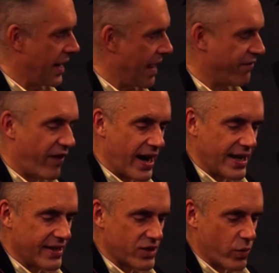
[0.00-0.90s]
And
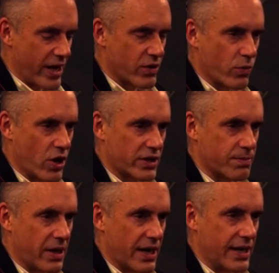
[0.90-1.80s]
finally this waiter walks
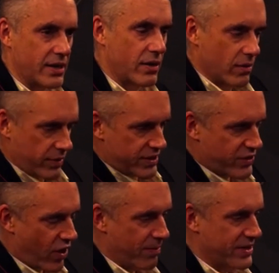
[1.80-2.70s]
by and we
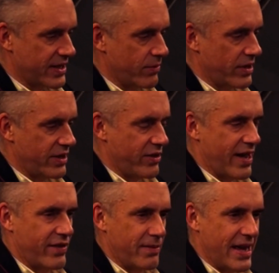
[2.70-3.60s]
stop and we say, well, do you
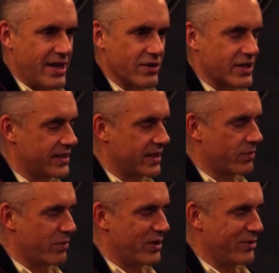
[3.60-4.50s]
have any menus? He says,
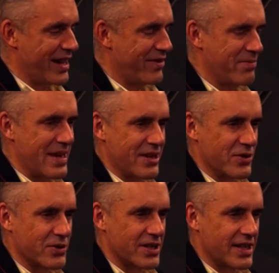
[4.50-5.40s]
well, we don't have
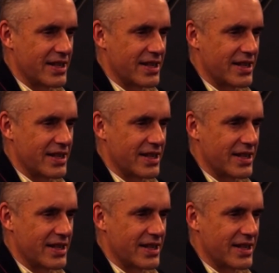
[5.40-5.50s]
menus.